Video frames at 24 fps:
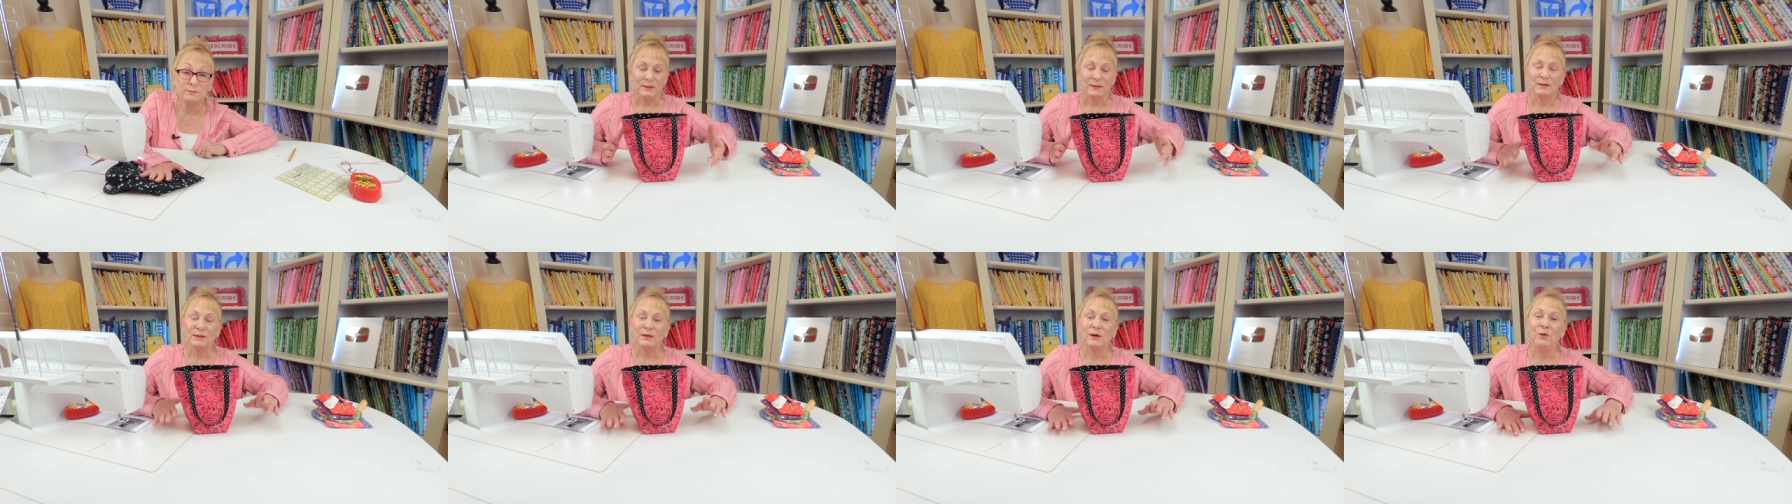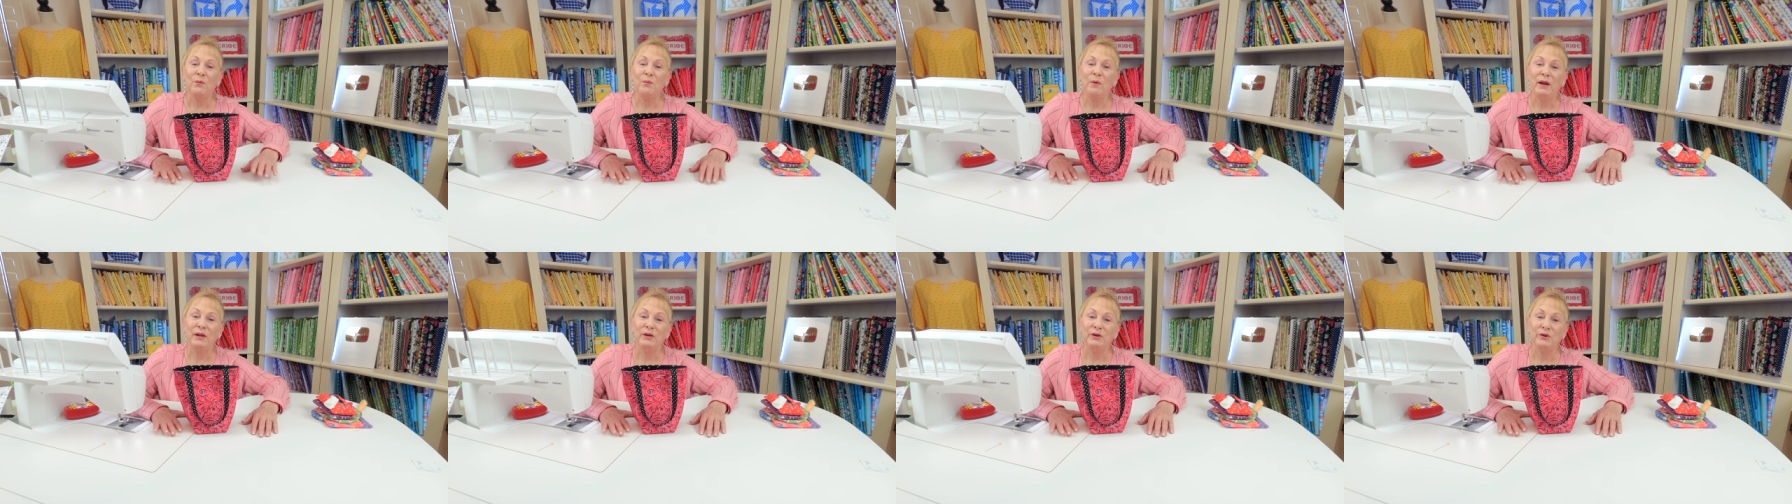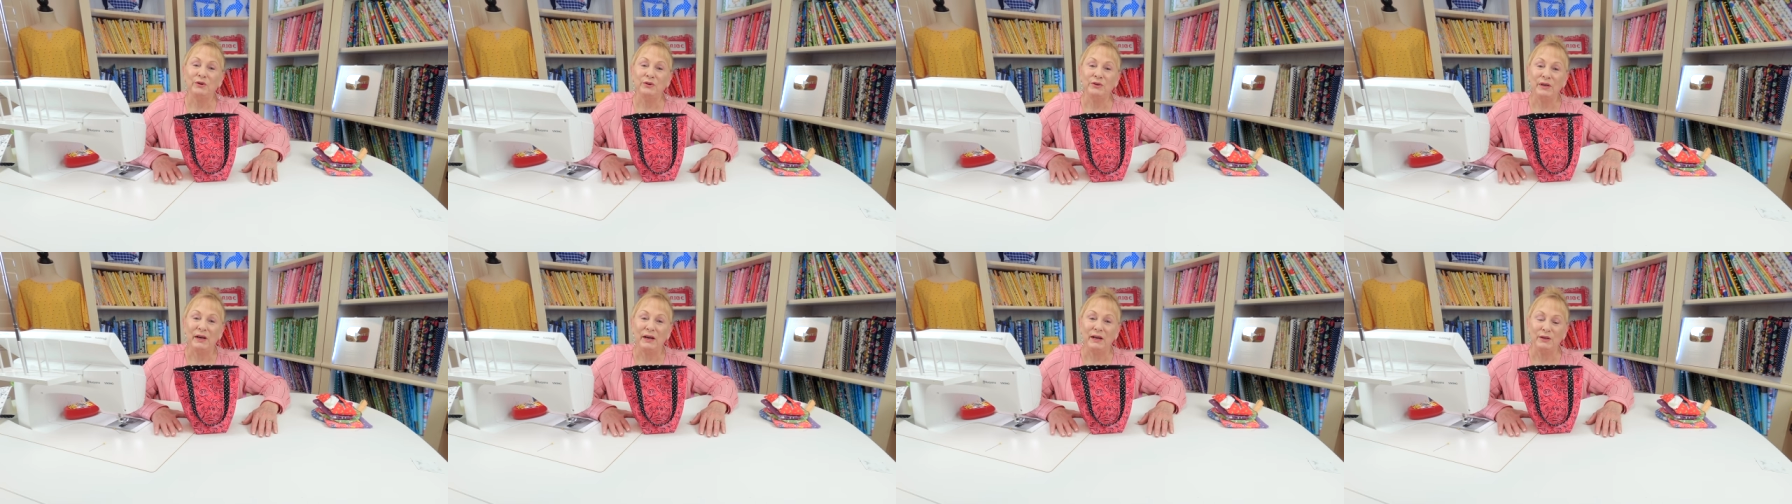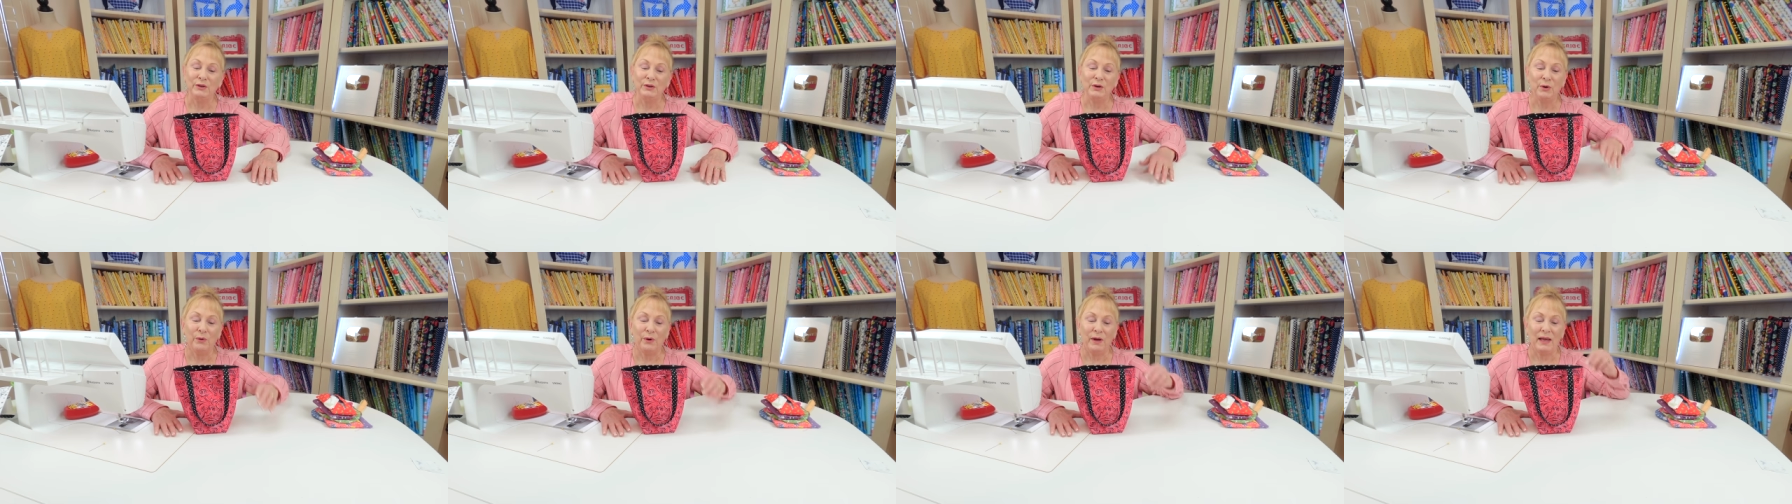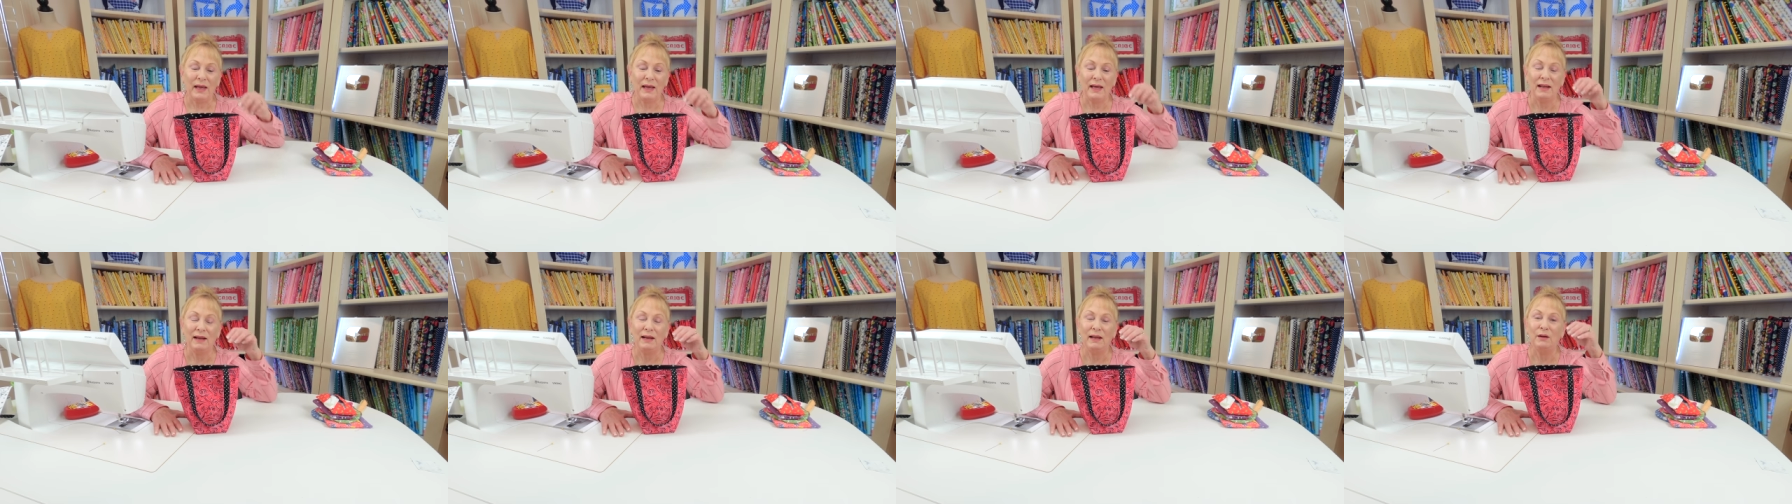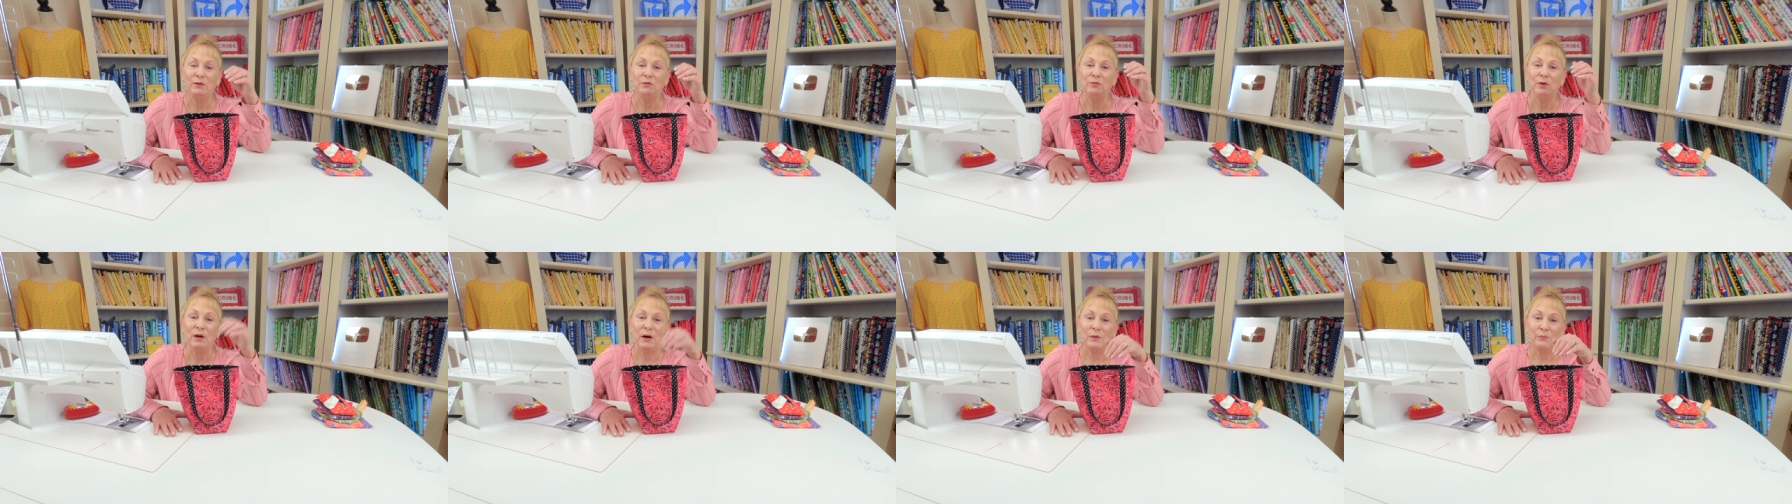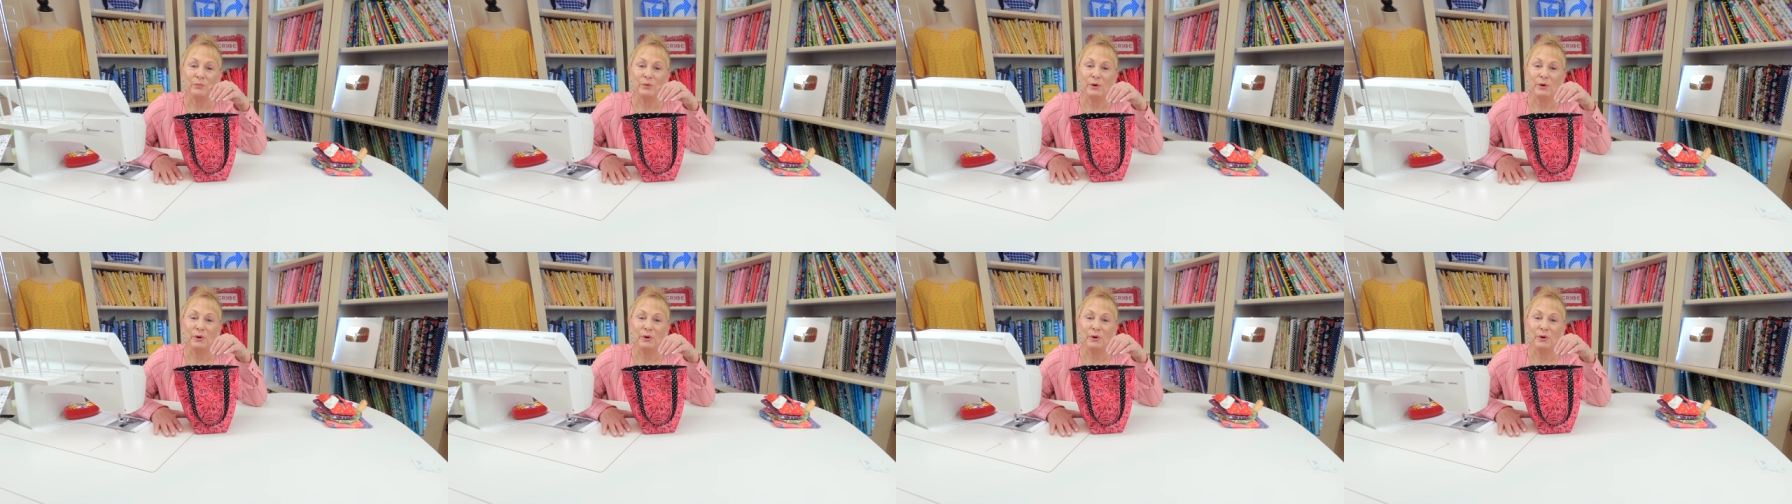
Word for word: So when you're done, go ahead and